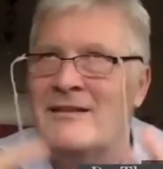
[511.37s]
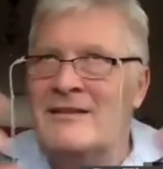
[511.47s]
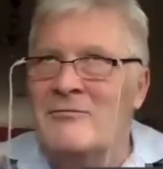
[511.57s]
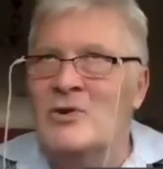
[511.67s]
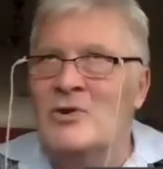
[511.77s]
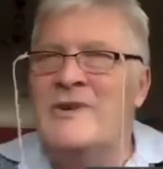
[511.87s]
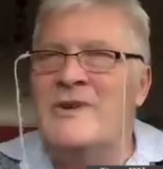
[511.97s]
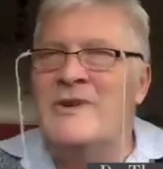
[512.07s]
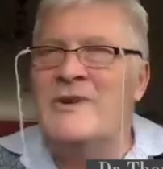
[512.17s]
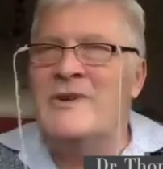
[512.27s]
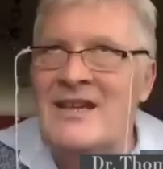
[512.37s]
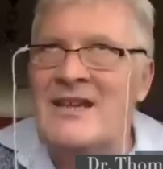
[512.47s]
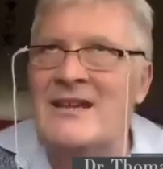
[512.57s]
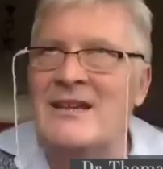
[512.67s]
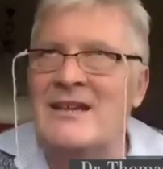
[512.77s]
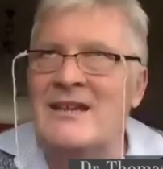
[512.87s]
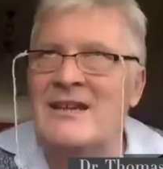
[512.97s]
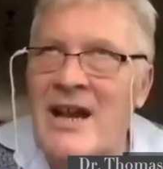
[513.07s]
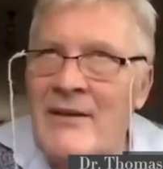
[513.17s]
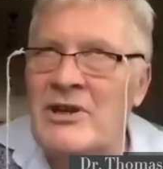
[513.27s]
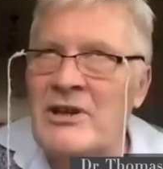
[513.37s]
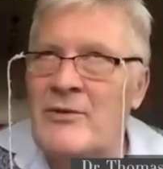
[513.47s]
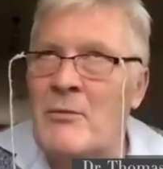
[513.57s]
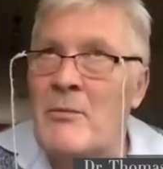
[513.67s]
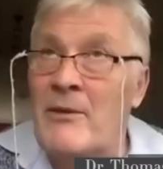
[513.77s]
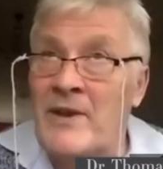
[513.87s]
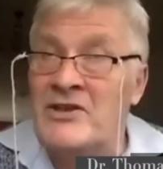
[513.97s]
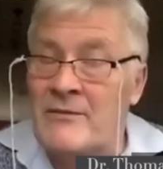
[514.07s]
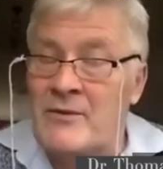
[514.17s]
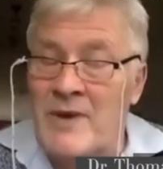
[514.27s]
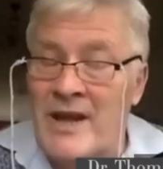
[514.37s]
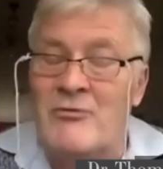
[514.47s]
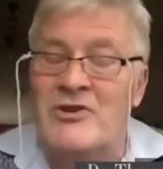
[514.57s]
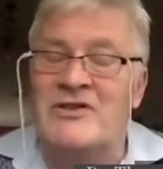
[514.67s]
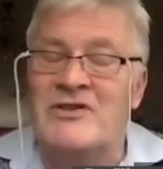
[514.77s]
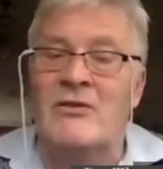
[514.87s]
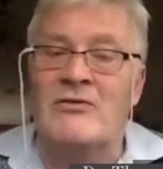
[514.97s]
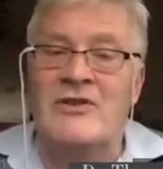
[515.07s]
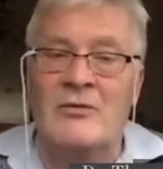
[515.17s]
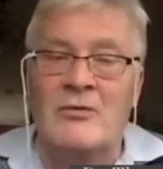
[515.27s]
what we see in recovery from aphasia, from language disorders,